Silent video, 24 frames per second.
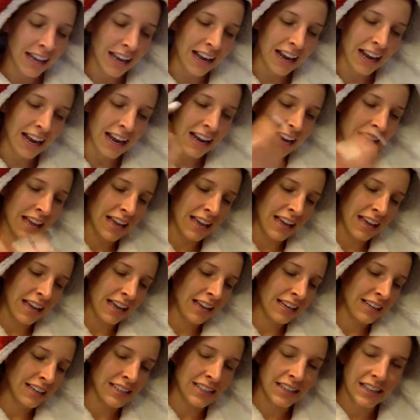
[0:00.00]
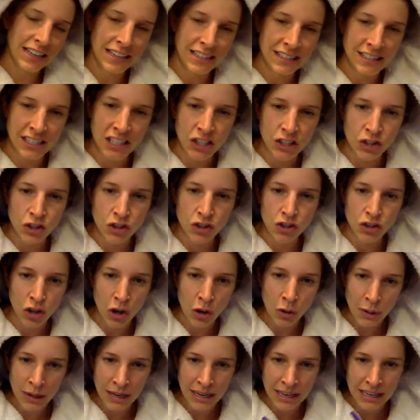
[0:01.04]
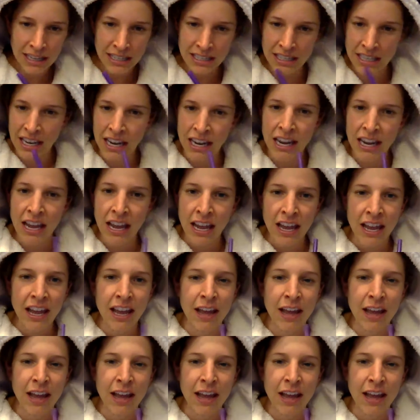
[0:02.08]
and it's so easy.